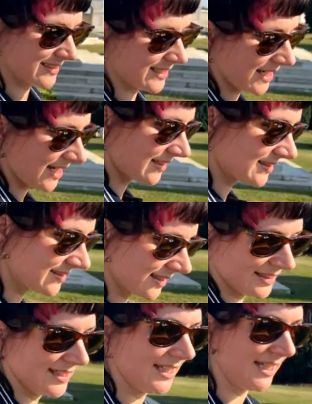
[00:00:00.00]
attacks,
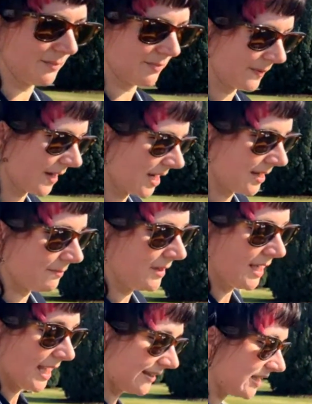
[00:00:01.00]
Second Ypres,
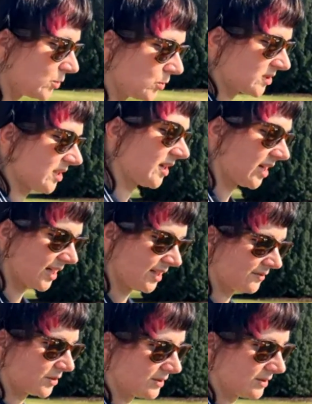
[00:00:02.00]
and then also kind of